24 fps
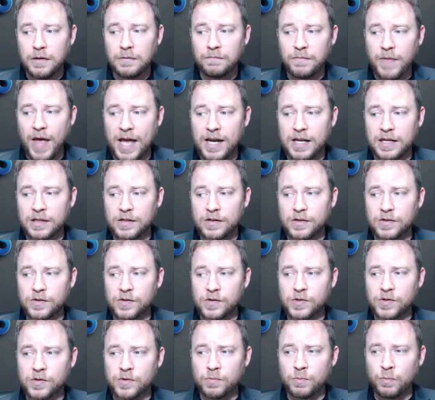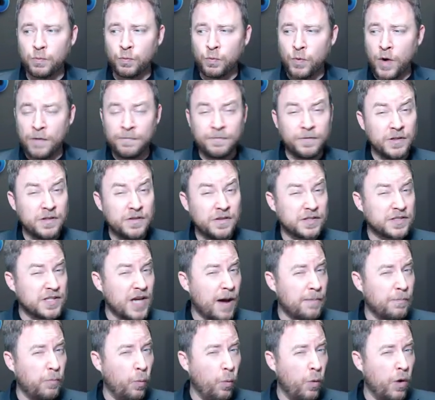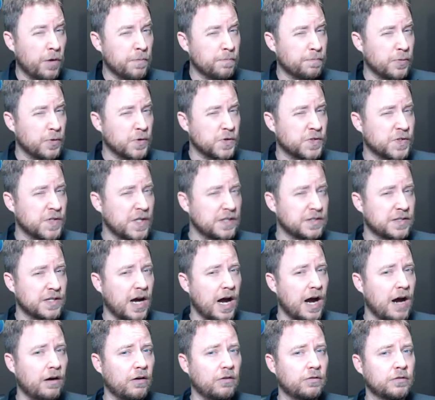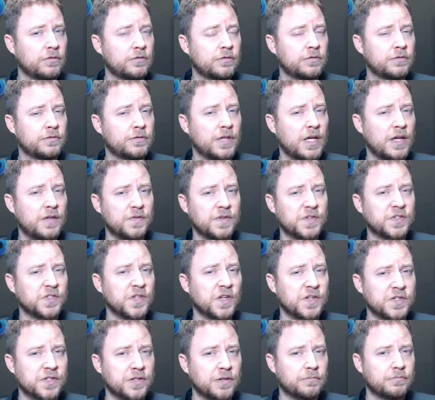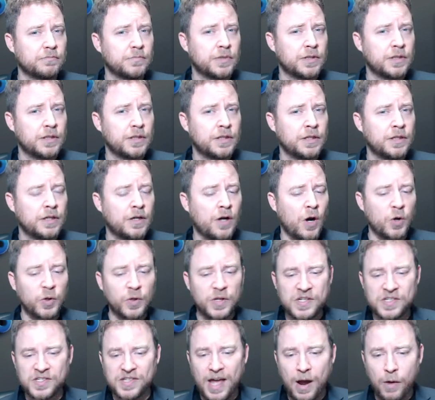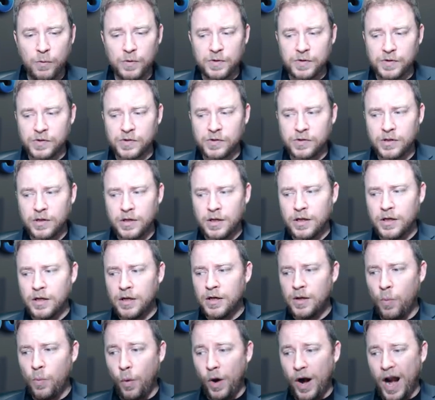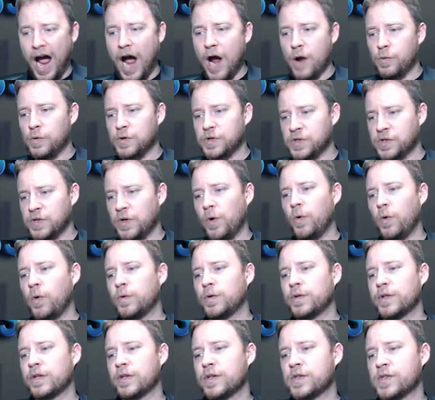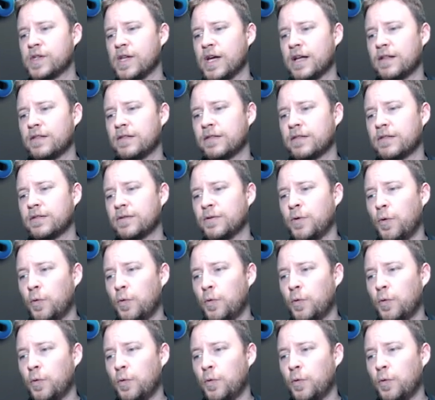That is roughly the top 1 percentile in the system. Or at least that was what I was told, is that the